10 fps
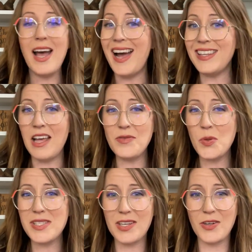I love
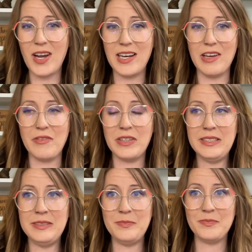toys that are kind of
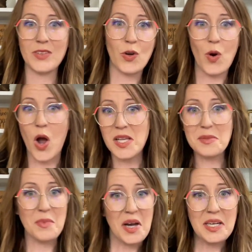
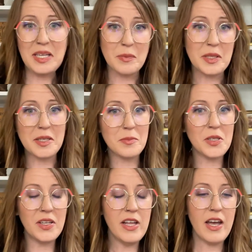cross-body applicable